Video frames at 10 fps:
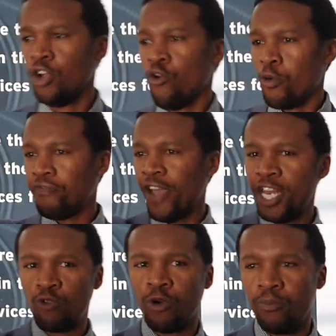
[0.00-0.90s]
With that
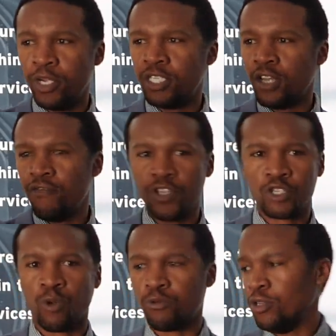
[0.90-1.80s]
equipment, this is
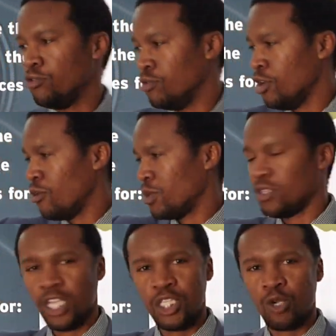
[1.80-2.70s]
what we do. With
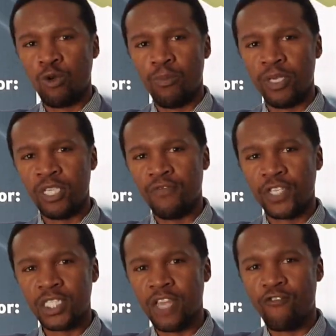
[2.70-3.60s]
this equipment, this
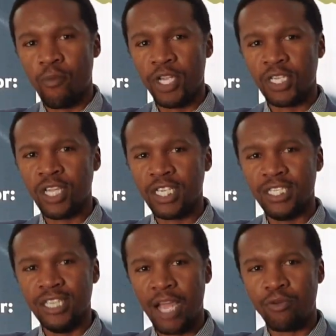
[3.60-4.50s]
is the information that it
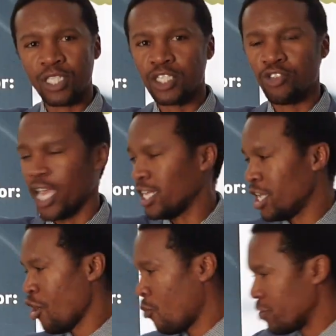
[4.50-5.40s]
enables us to get.
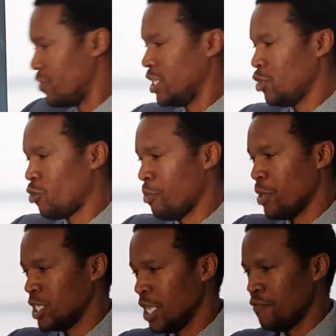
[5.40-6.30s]
With this
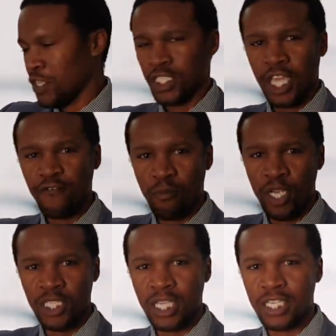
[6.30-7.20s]
equipment, this is the
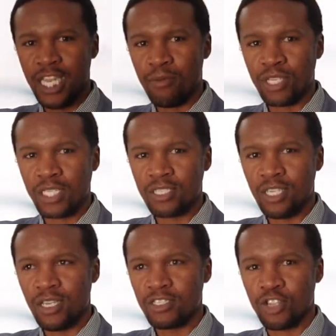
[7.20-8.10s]
information that it enables us
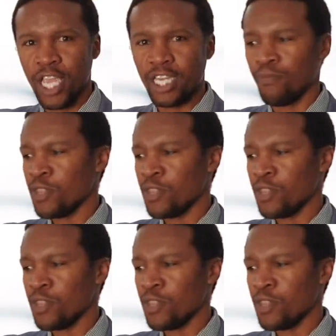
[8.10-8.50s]
to get.